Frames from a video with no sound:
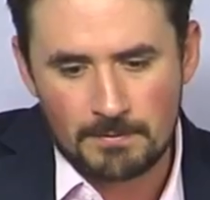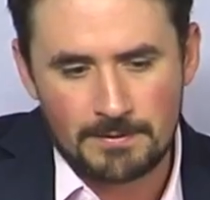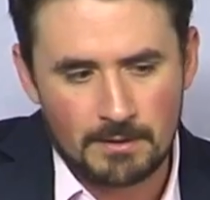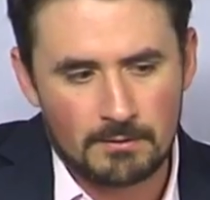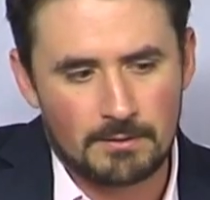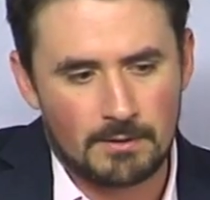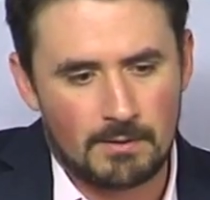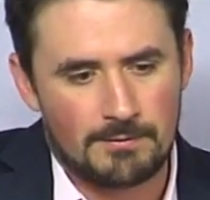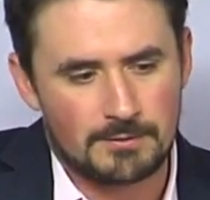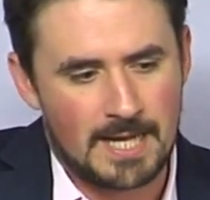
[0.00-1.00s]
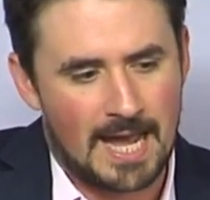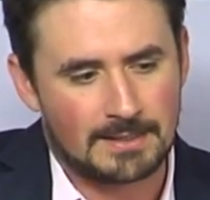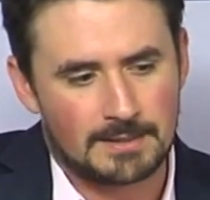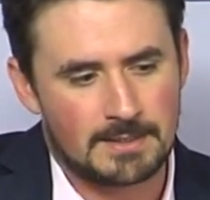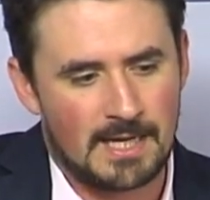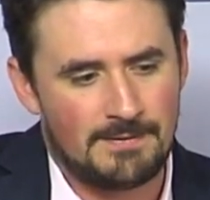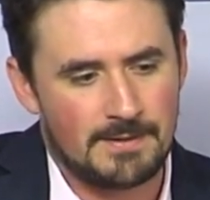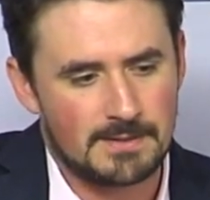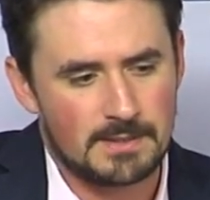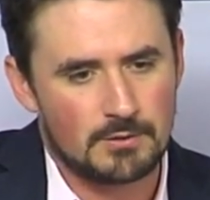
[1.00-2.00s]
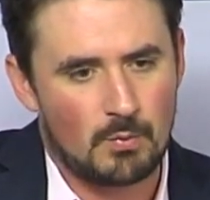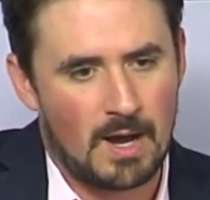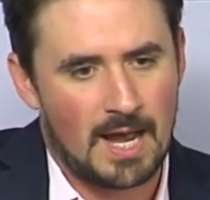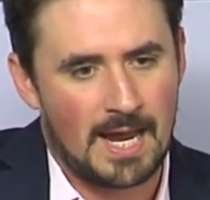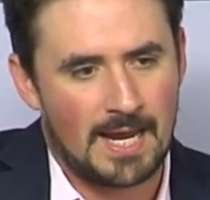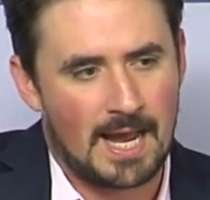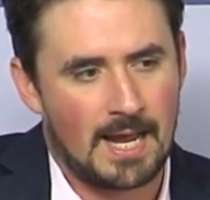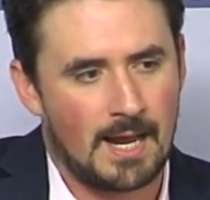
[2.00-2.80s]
but there are, there are other tactics, and this is why I,